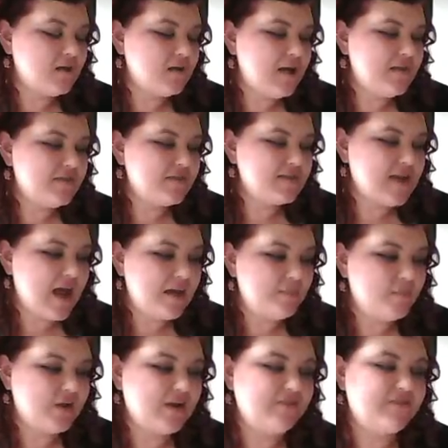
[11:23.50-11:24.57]
at the
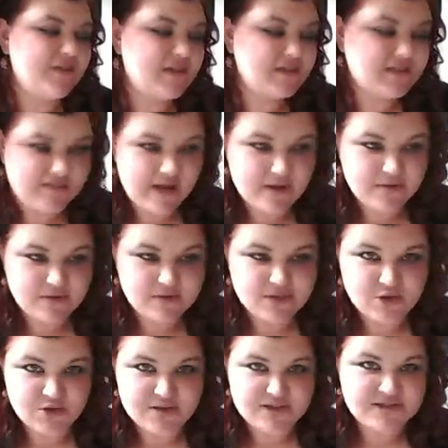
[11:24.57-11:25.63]
time when I first
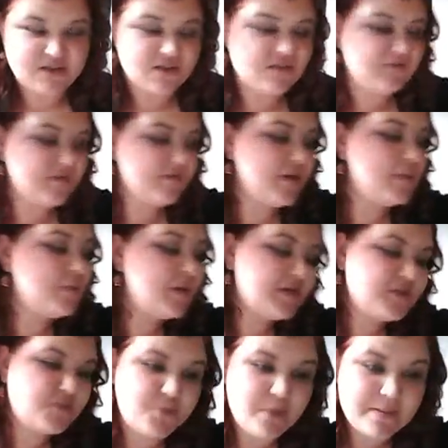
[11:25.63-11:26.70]
saw this on the Vivienne
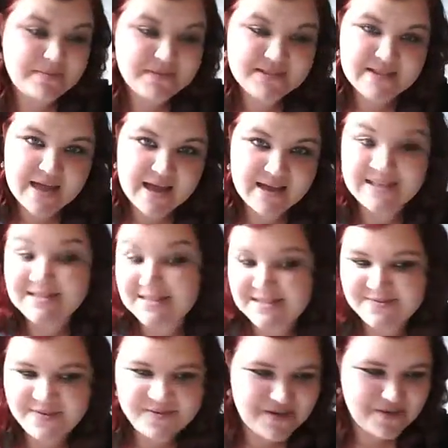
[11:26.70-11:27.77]
Westwood website, yes,
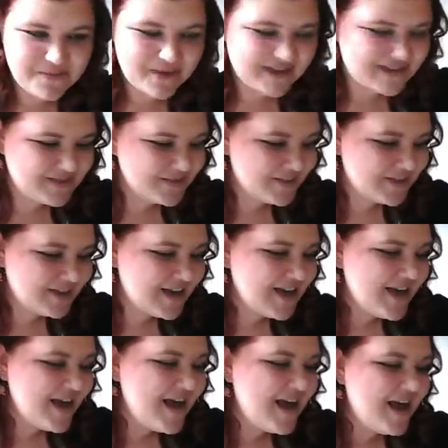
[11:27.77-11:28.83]
it's Vivienne Westwood,
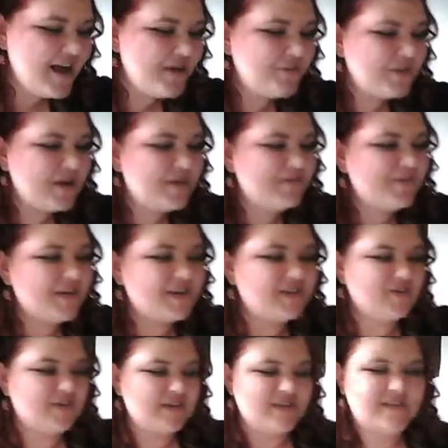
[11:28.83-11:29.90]
when I first
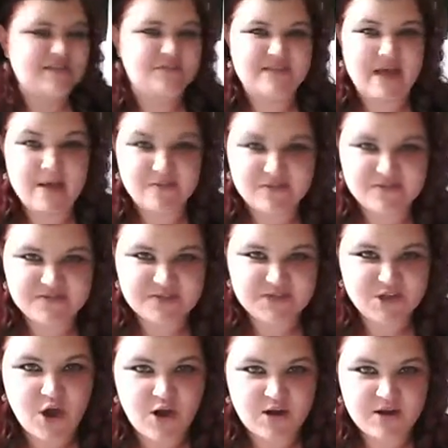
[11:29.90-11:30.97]
saw this, it was out of
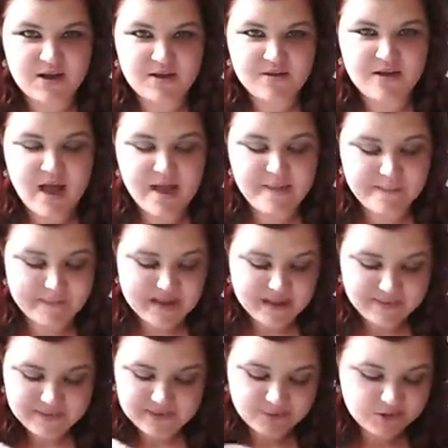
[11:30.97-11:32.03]
stock.
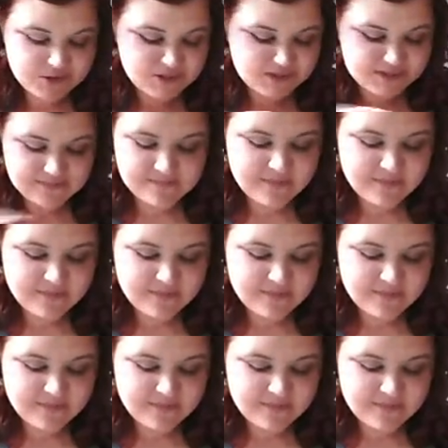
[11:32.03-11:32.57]
People were just